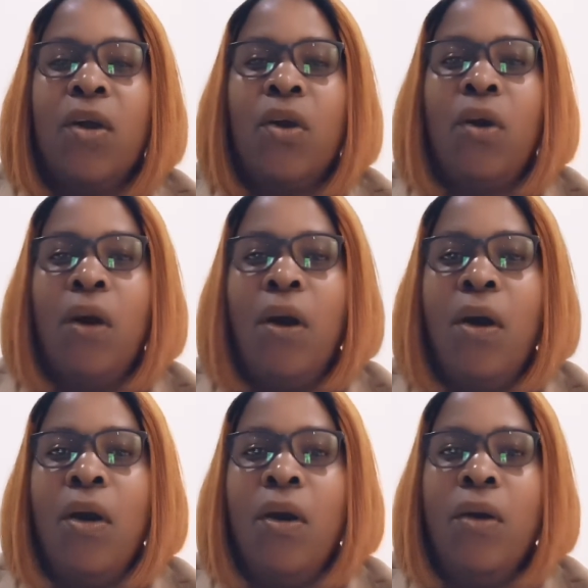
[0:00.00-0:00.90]

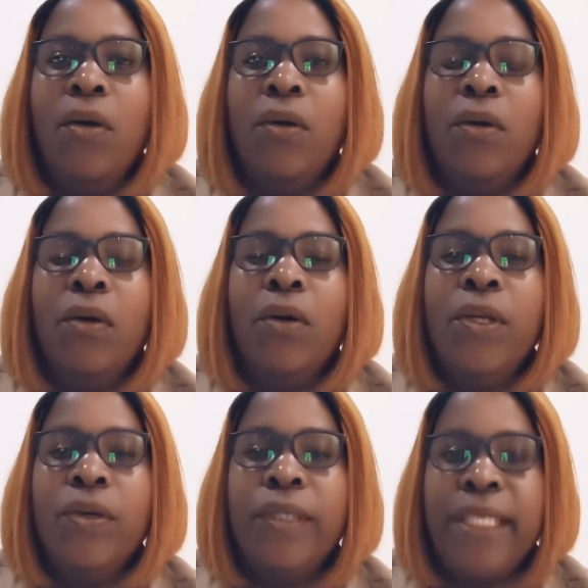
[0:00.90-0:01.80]
go
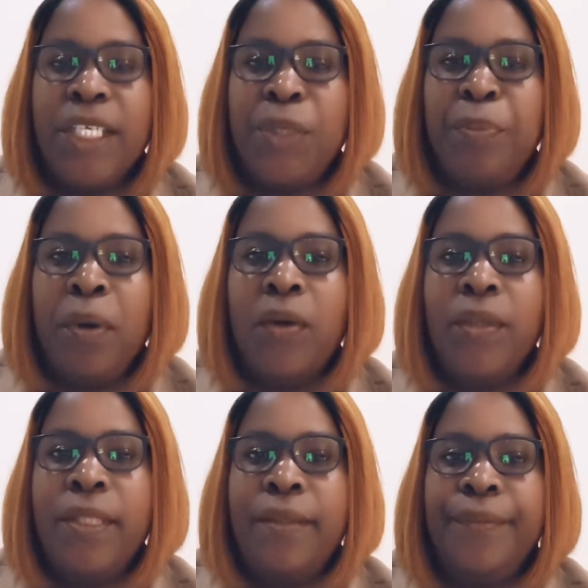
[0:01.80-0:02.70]
on your
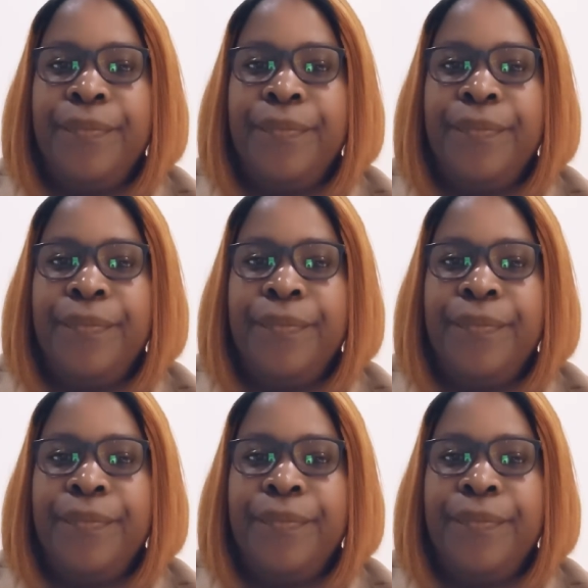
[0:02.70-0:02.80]
dashboard